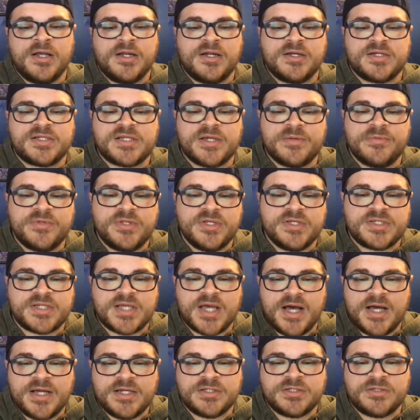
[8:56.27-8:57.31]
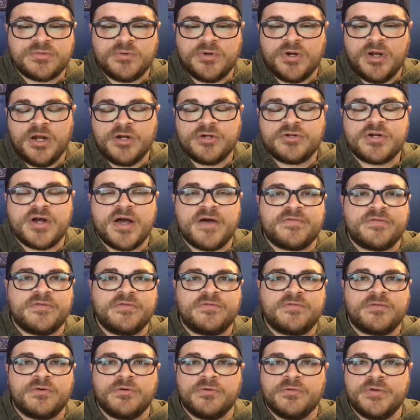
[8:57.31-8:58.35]
Now, some of these guys went undrafted
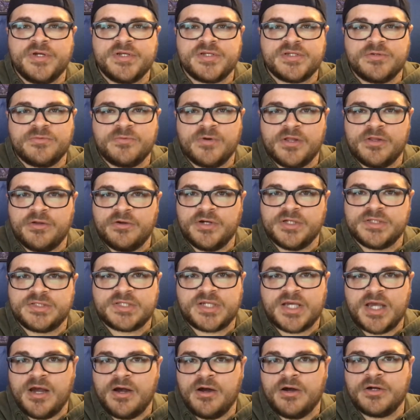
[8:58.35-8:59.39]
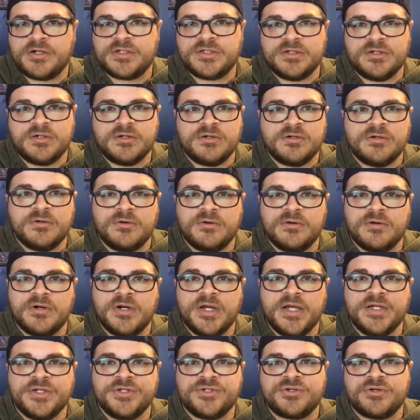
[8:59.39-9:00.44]
for a reason, whether it's character or
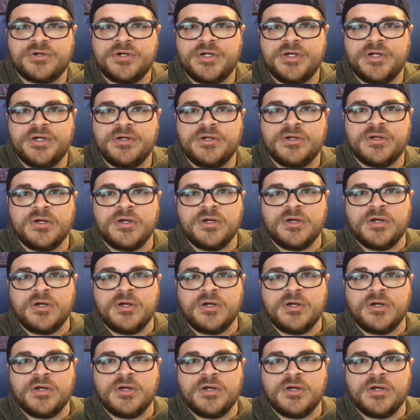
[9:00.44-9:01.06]
injury,